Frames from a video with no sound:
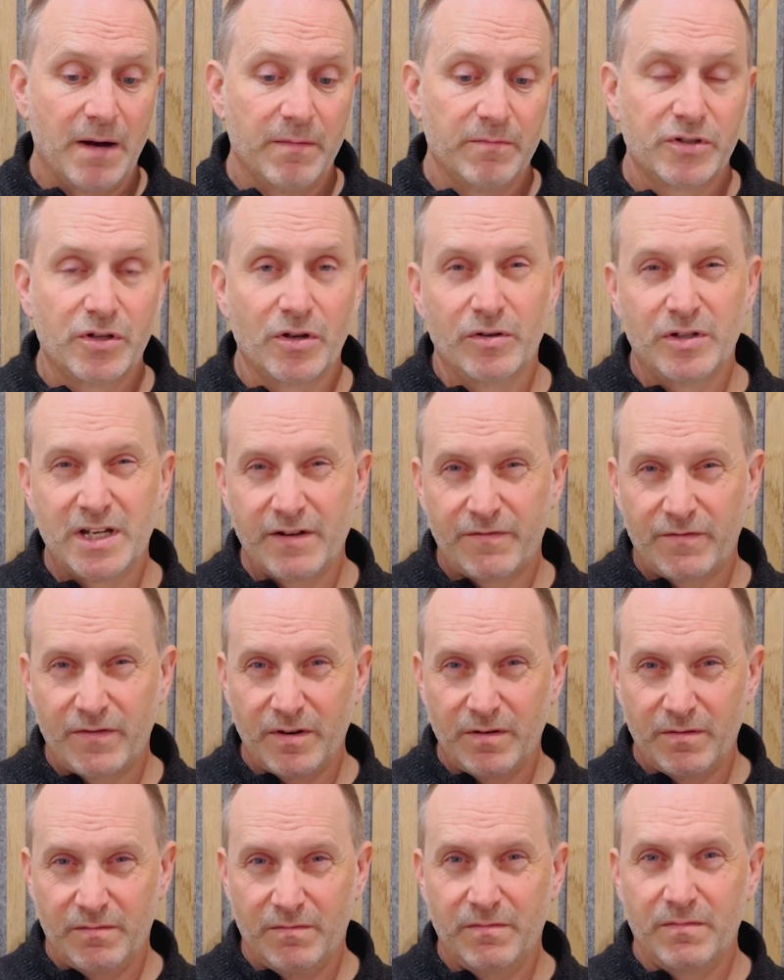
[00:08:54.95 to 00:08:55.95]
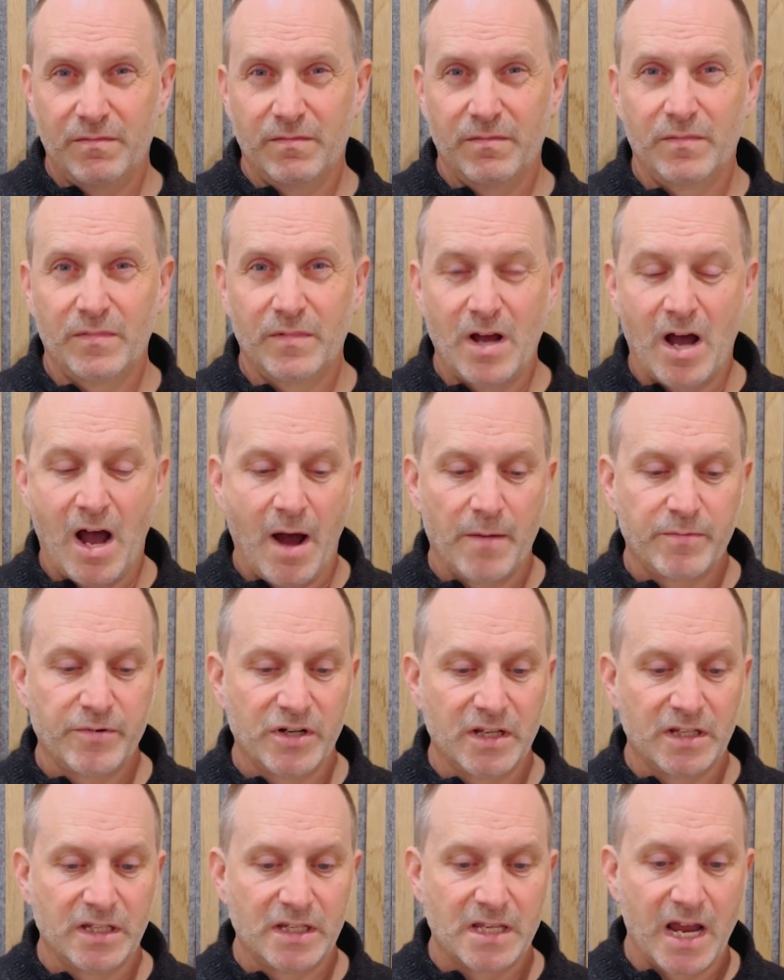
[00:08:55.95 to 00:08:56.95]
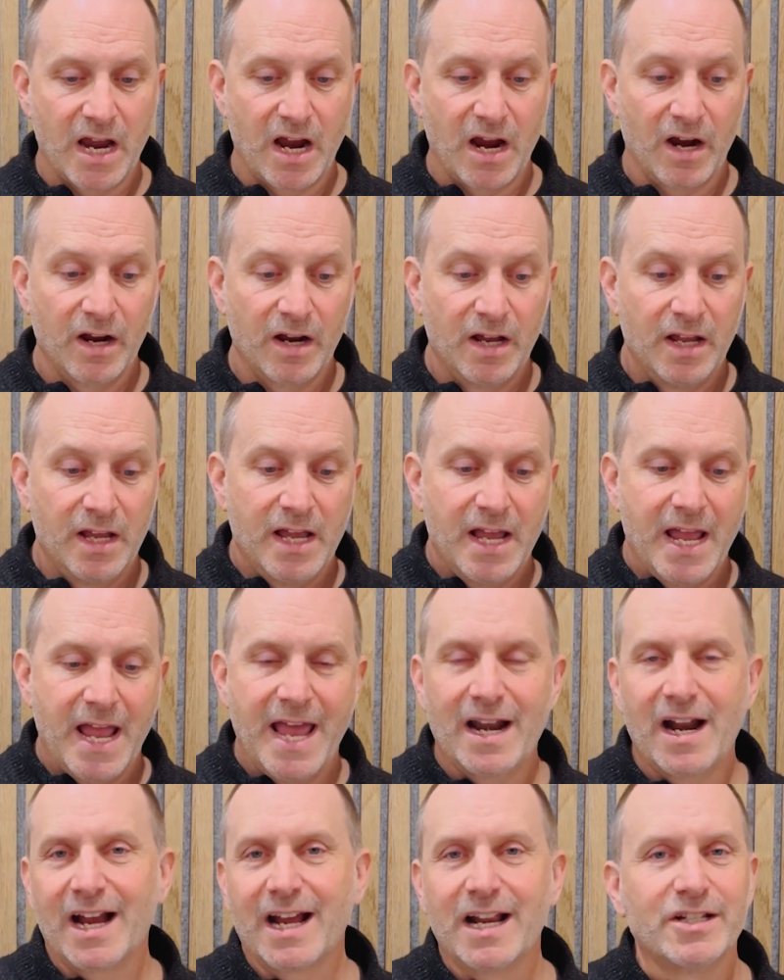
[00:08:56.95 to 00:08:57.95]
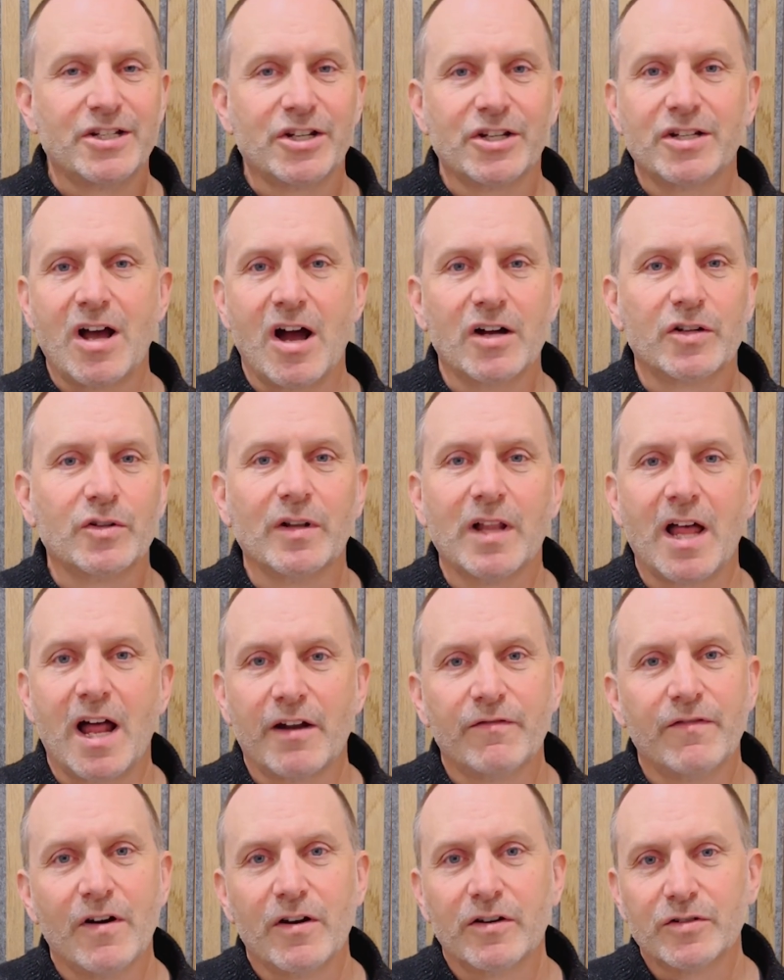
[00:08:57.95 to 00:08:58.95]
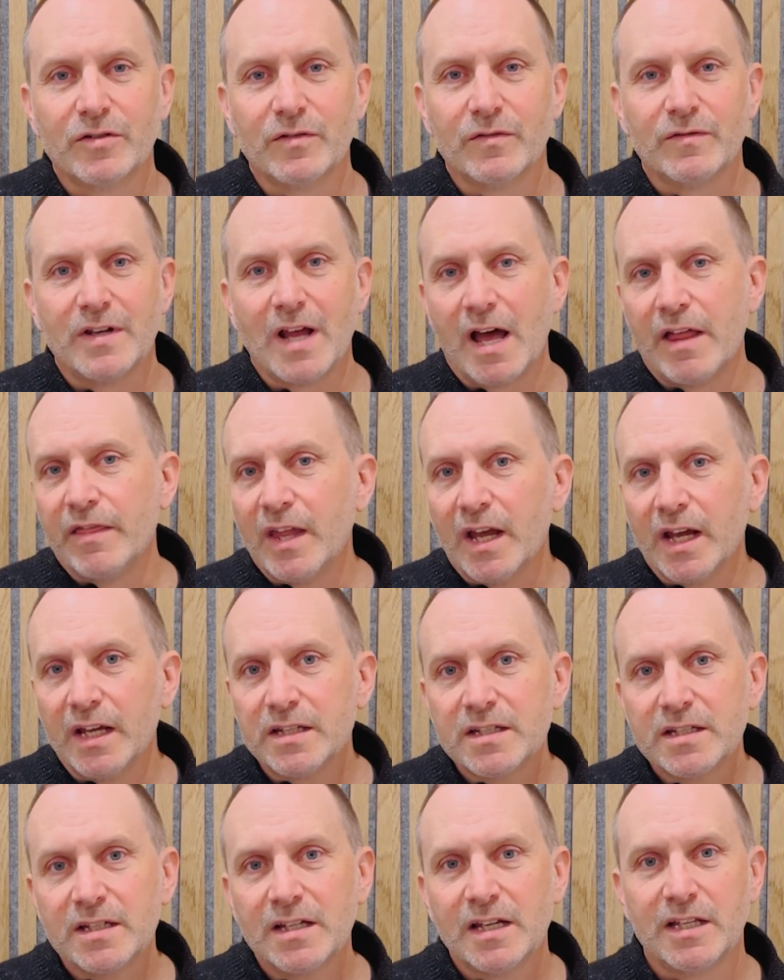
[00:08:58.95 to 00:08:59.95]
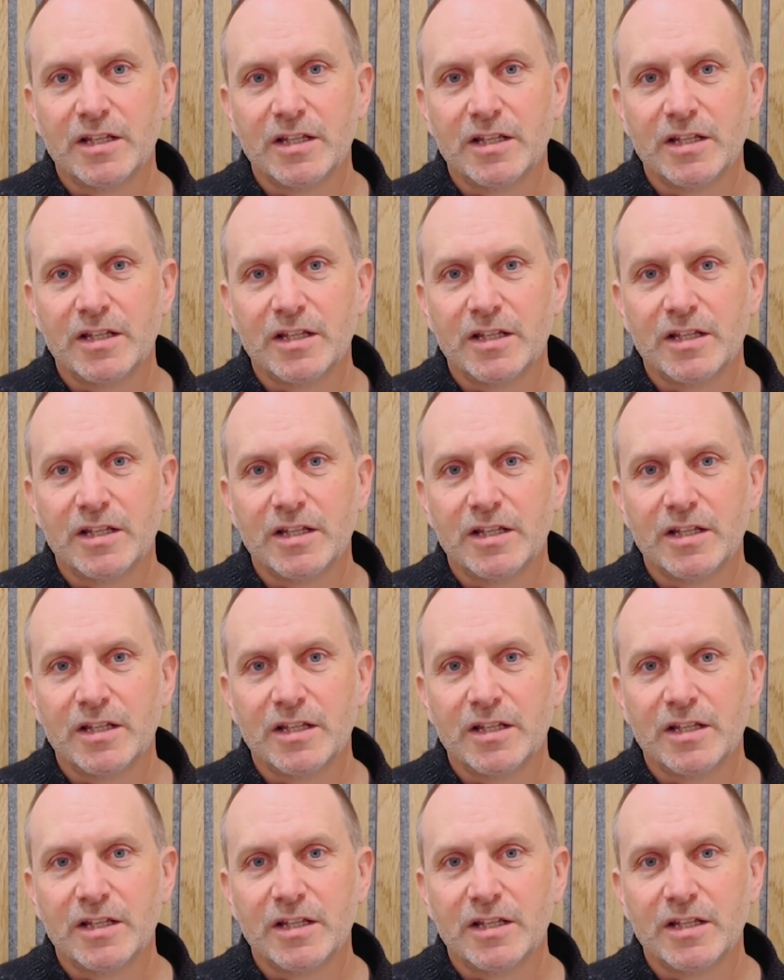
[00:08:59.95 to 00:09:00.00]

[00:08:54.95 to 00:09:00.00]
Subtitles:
So different options there. And I'm going to just talk to a lot of folks who have done this.